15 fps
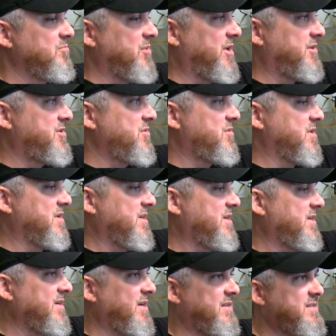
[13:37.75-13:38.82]
But you can
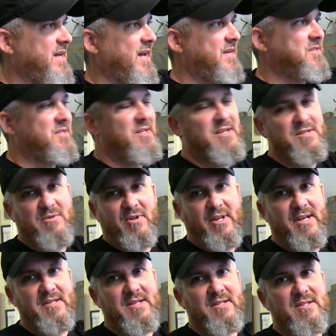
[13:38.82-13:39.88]
attach these real
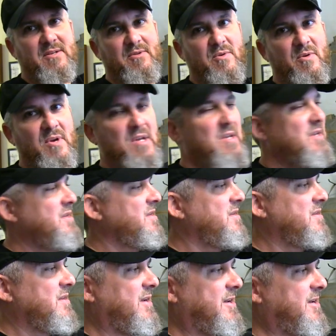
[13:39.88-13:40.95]
easy to
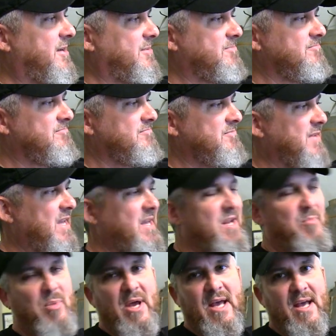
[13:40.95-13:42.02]
uh,
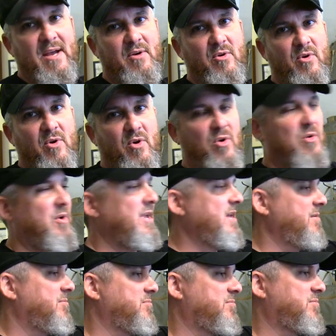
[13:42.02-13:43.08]
any pack or, or
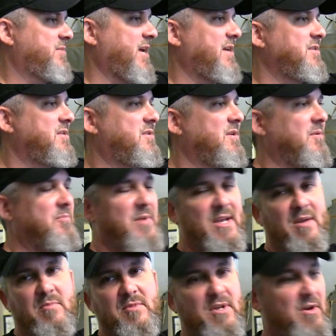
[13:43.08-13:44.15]
attach it to
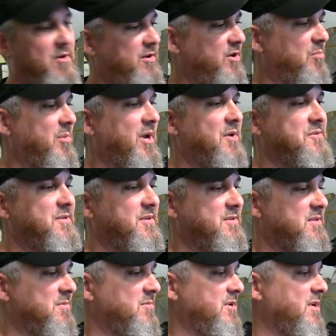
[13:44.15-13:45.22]
make it, you know, on your belt
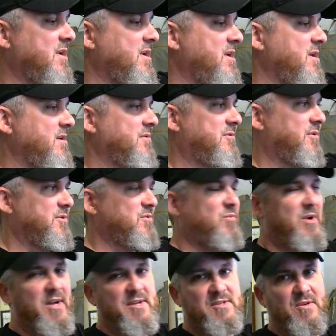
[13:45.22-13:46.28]
system. There's
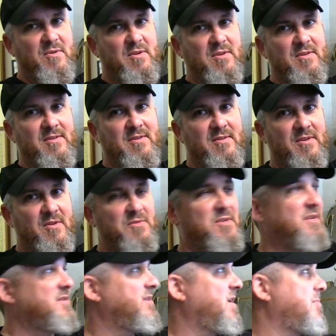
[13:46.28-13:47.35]
ways you can use
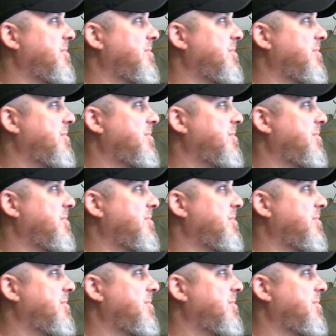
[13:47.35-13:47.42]
this. And